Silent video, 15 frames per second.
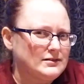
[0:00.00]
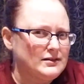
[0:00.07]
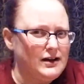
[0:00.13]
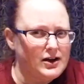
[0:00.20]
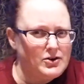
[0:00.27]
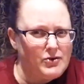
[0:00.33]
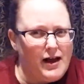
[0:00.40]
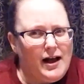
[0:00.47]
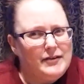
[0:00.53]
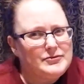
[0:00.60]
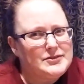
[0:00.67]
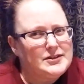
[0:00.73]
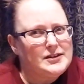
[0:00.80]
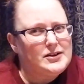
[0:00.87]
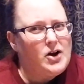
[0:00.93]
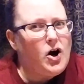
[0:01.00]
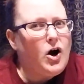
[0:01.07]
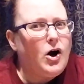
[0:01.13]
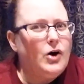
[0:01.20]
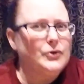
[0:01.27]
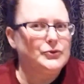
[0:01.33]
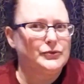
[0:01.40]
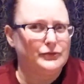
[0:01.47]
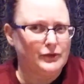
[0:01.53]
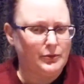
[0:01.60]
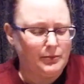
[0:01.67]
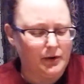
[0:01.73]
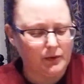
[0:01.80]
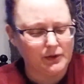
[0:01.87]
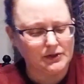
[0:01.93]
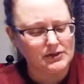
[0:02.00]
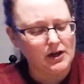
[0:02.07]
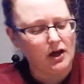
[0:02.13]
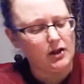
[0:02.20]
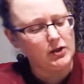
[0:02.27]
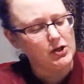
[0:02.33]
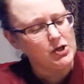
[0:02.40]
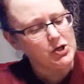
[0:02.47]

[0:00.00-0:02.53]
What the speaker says: a craft calls for a broken doll.